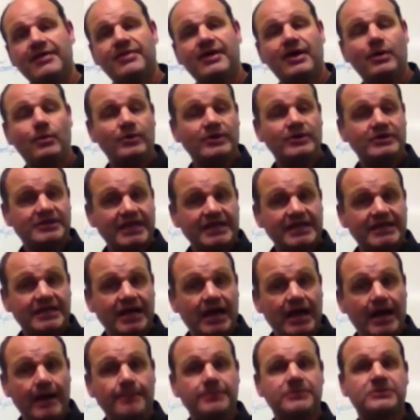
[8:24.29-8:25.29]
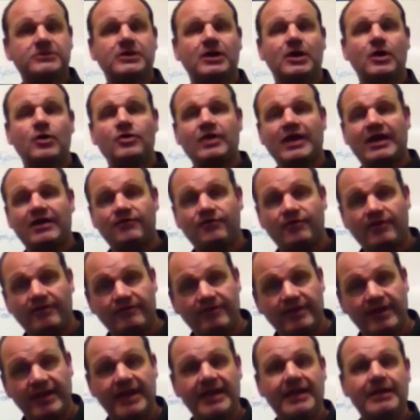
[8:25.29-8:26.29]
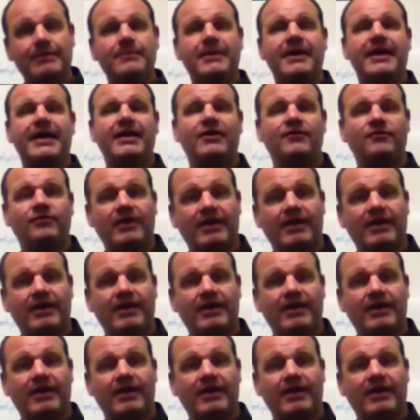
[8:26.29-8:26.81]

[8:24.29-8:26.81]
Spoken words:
That we set it up so that for every email,